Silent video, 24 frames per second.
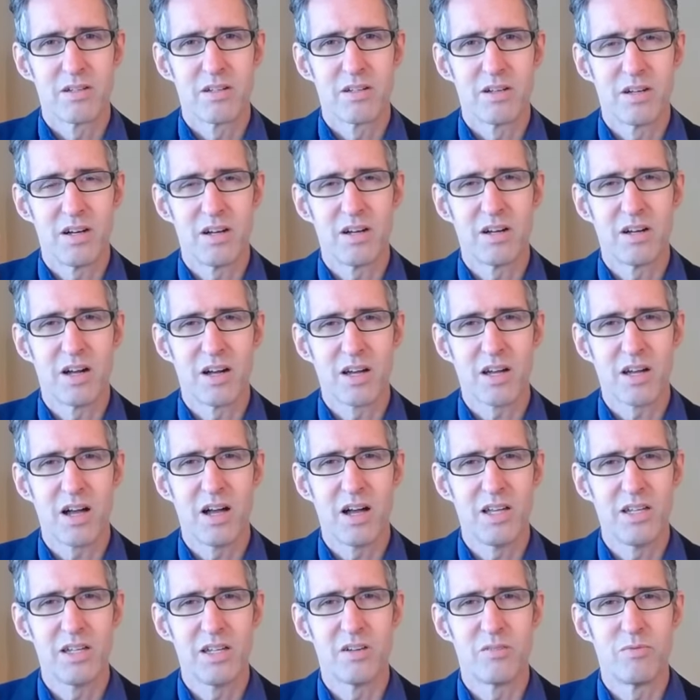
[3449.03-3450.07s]
a, a
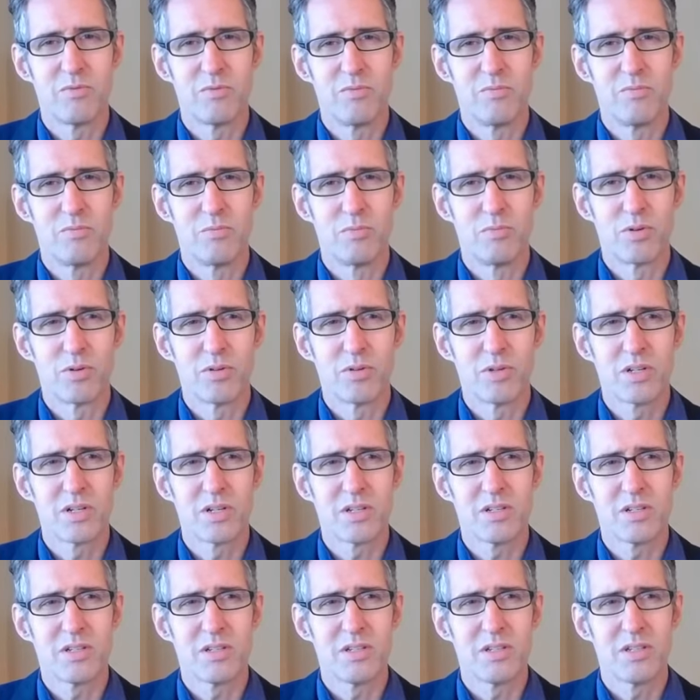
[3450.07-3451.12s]
kind of
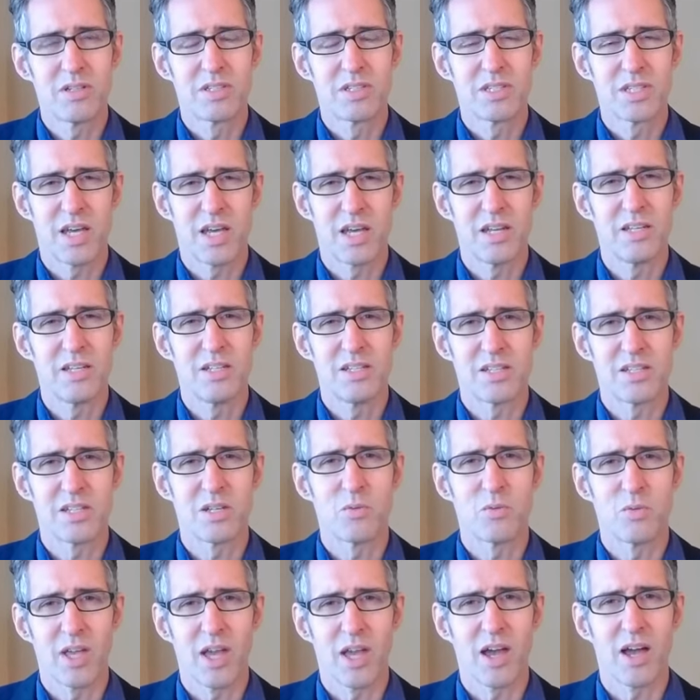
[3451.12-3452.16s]
brutal tendency
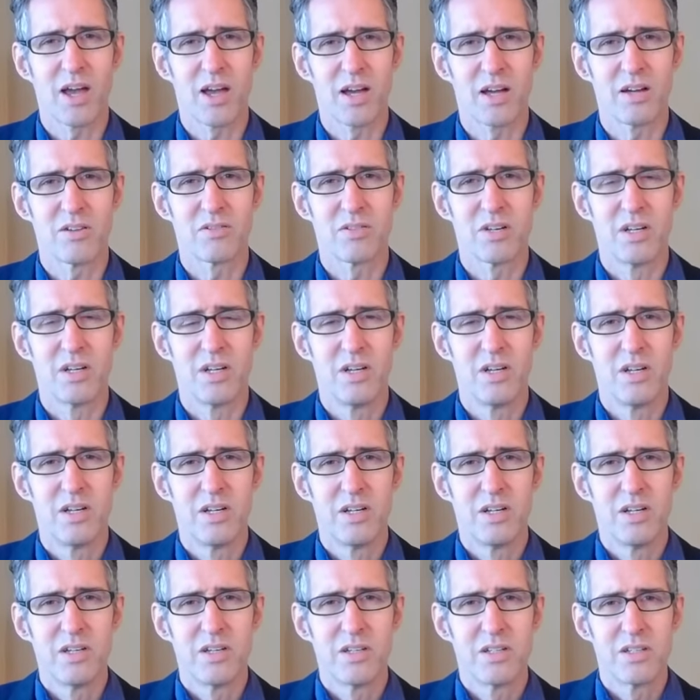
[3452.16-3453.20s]
we have
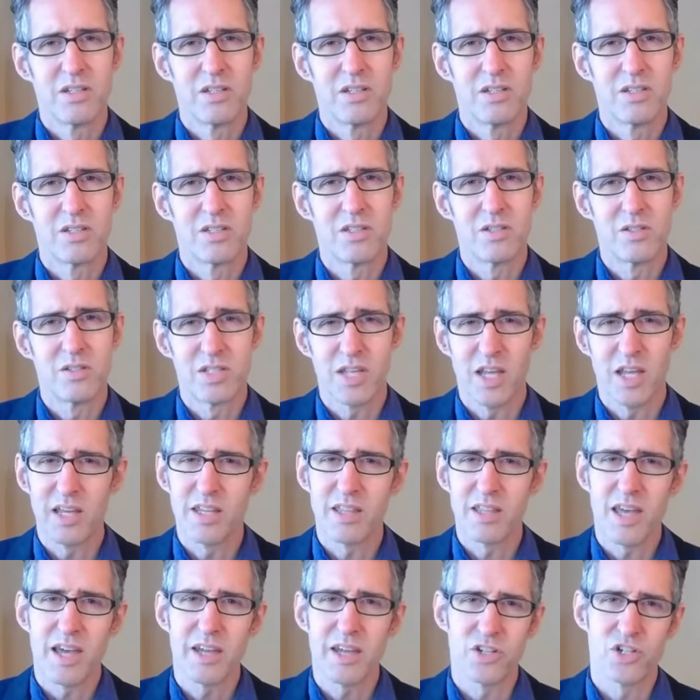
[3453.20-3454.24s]
to
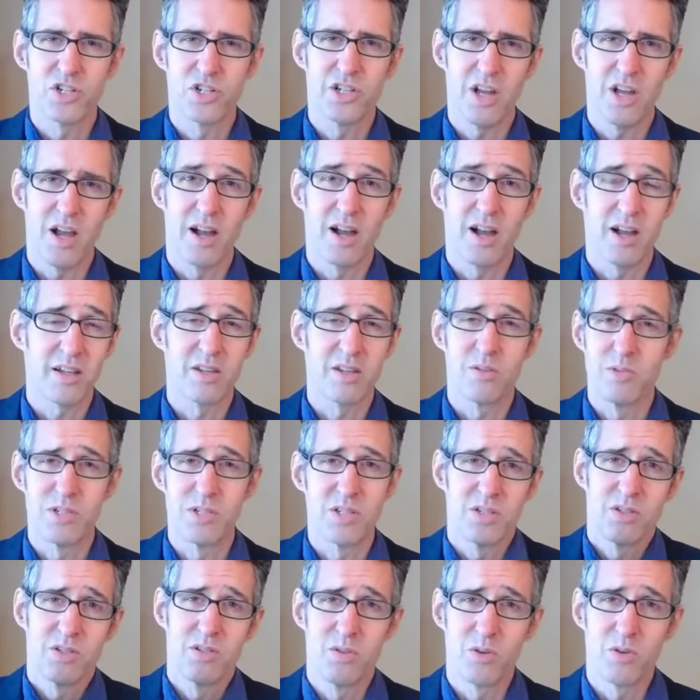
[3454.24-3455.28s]
take that shock, which
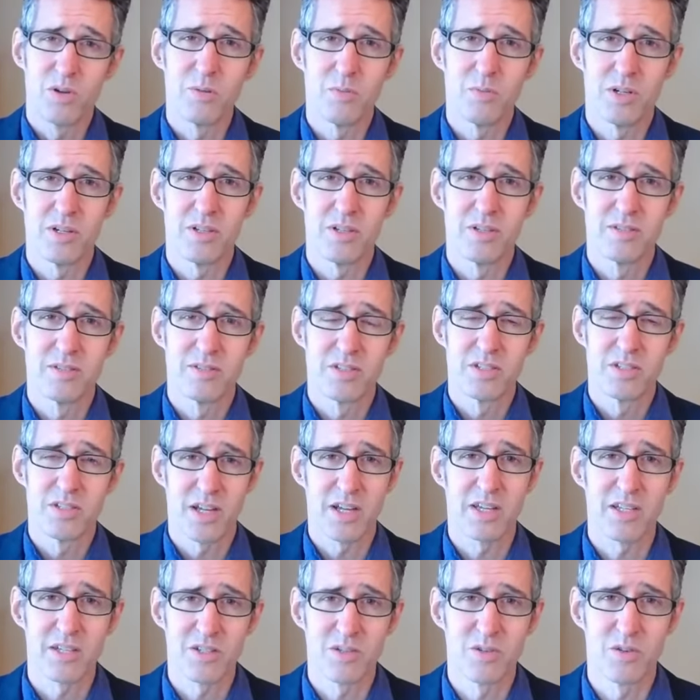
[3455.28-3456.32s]
is normal.
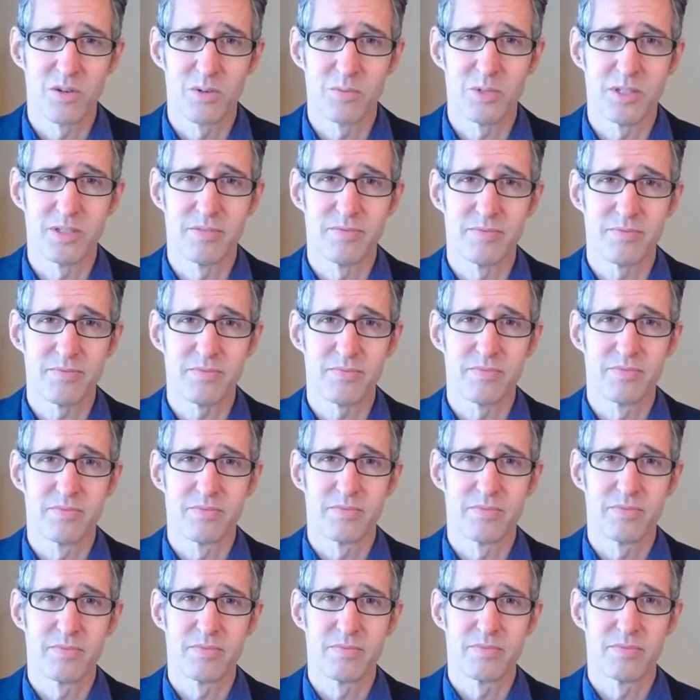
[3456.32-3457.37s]
Shock is normal.
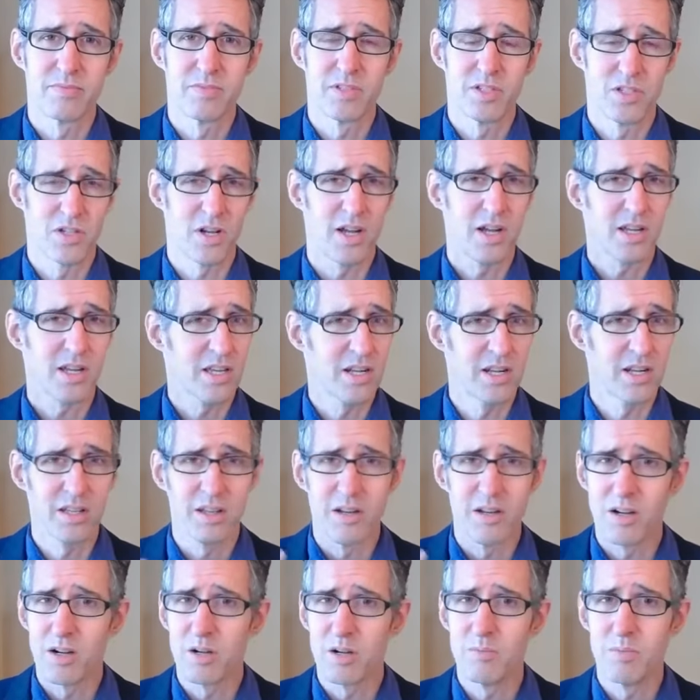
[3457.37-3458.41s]
Shock and
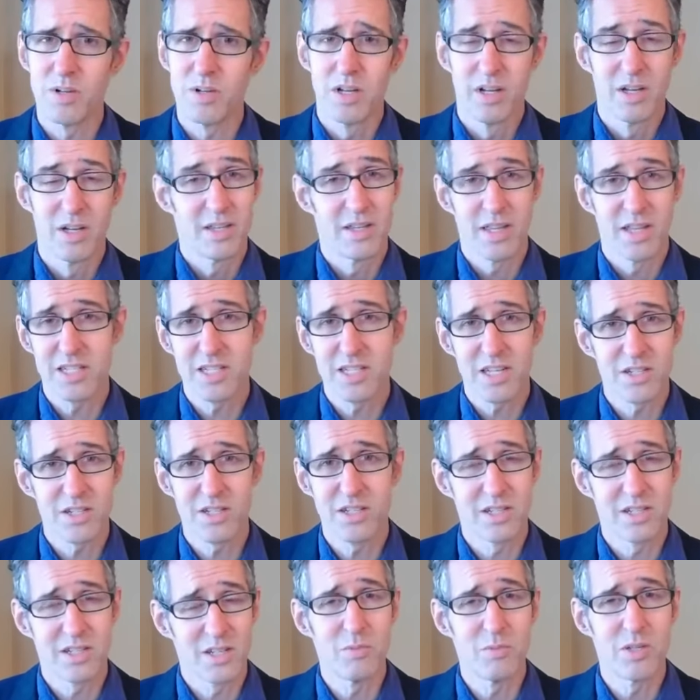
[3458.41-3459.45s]
alarm, that's
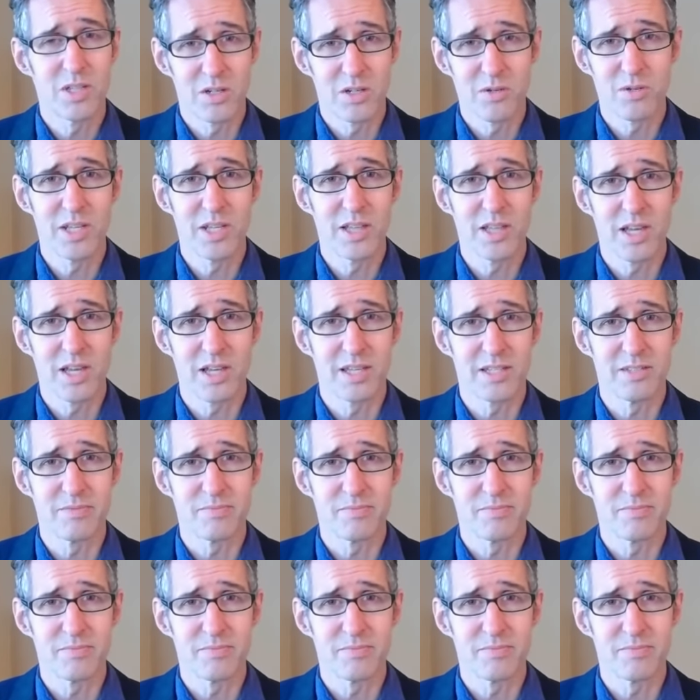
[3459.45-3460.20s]
actually could be the green light